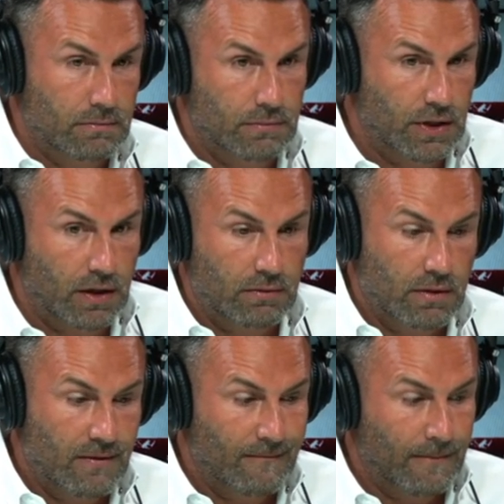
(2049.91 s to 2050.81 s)
you know,
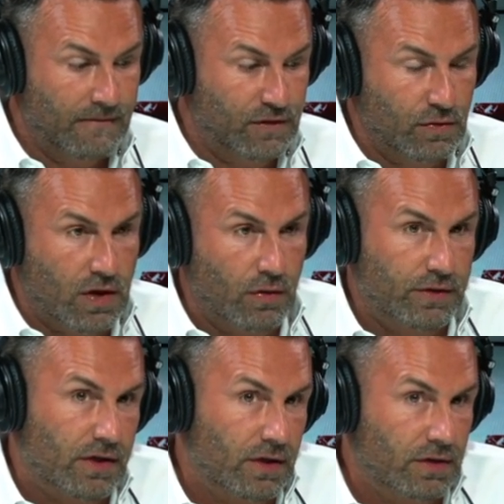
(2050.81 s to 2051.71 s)
if you do coke
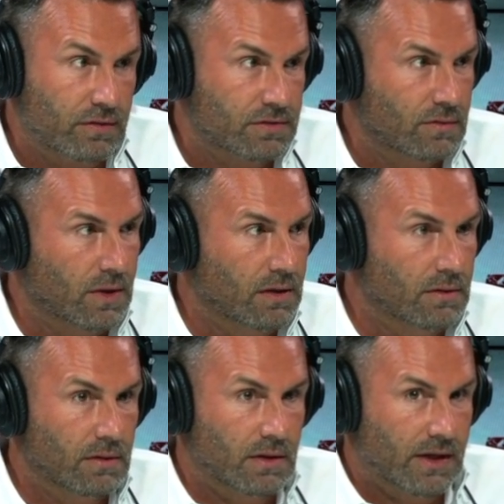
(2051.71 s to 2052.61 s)
you're going to lose. Well,
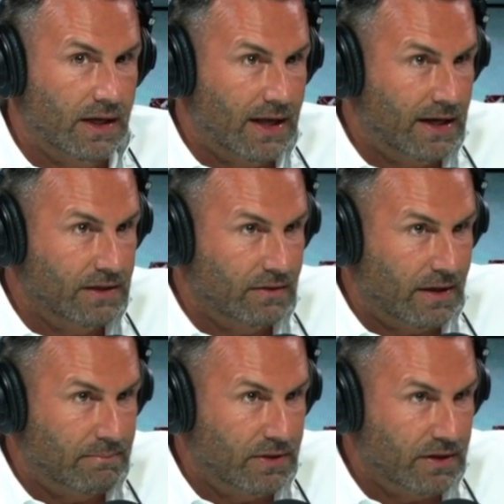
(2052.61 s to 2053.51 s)
again, how do you know
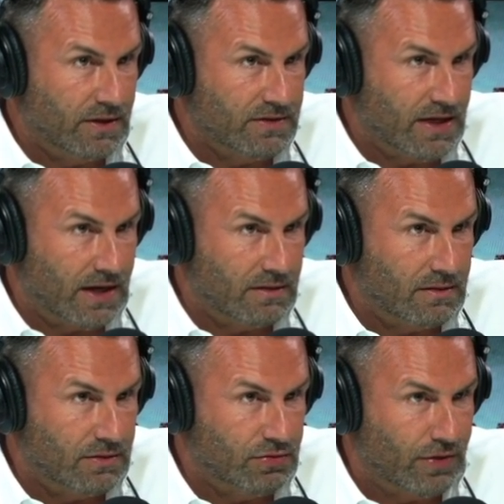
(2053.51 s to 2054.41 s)
that billionaire is not
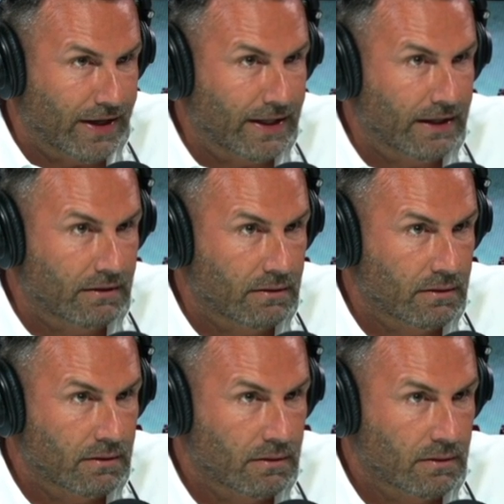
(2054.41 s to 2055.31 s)
draining
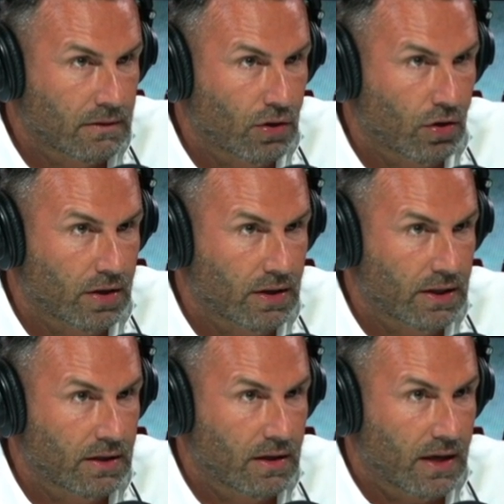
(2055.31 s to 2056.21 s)

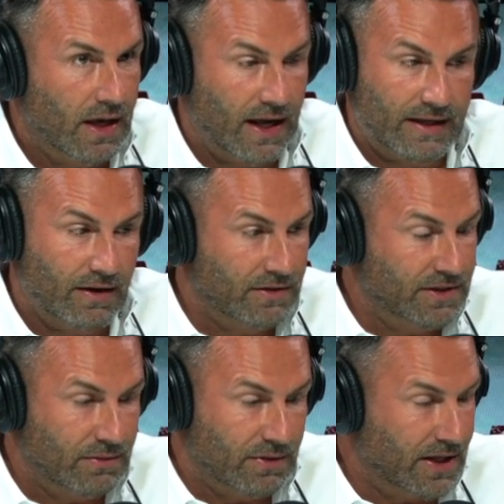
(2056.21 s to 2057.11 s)
currently. Yeah. And I guarantee
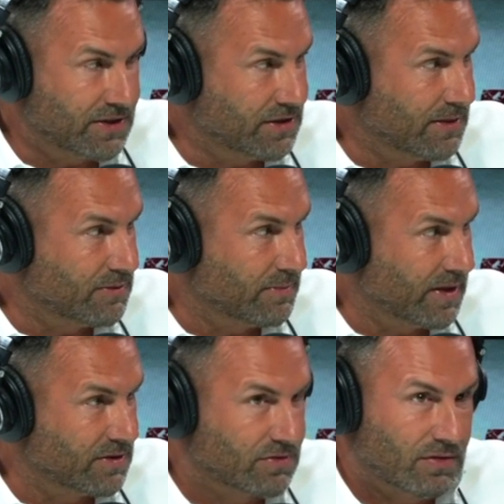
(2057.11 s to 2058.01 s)
your relationships are
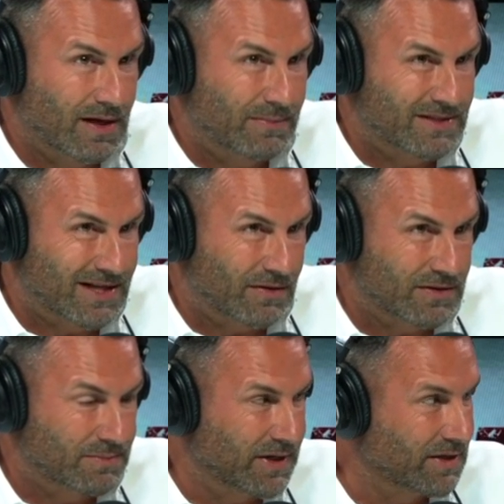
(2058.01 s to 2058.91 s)
being screwed up. His health
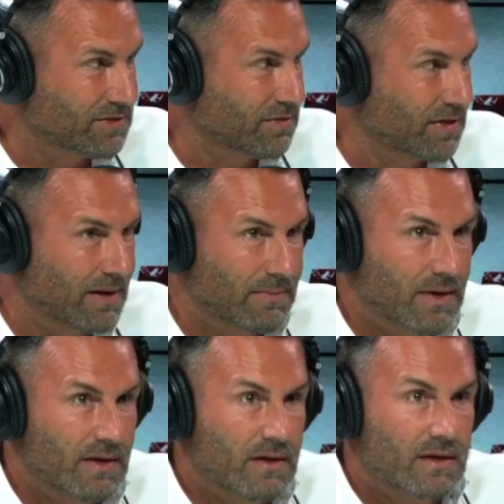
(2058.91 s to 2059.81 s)
is being screwed up.
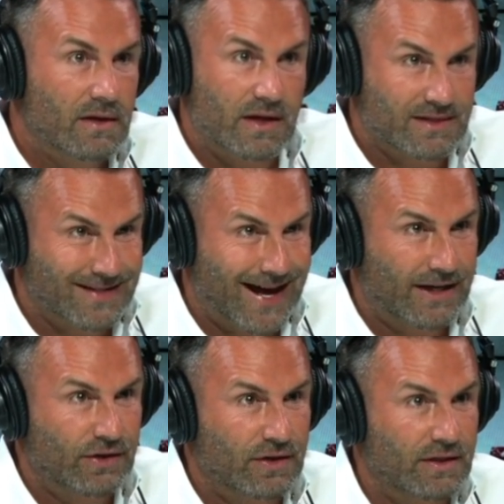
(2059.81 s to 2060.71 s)
It's not
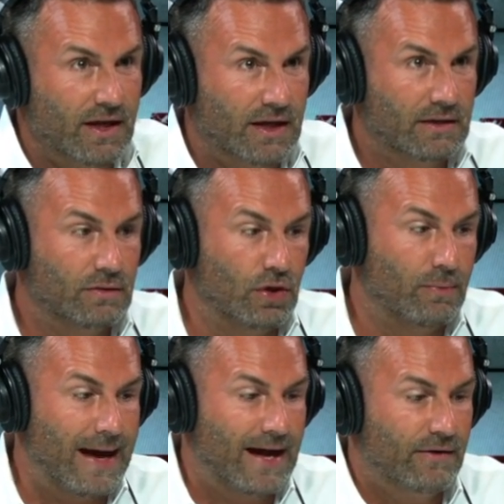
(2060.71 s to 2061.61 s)
a good thing, no
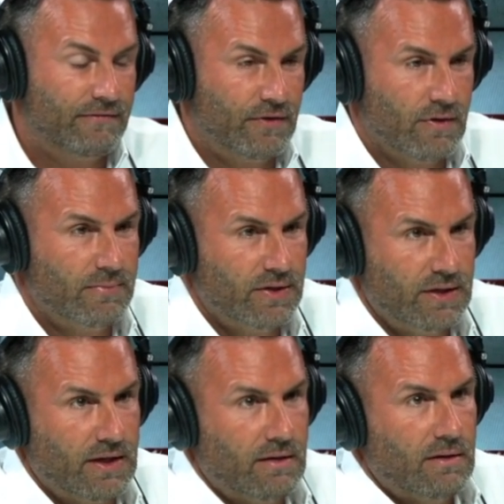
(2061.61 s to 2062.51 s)
yeah. matter if you're a billionaire.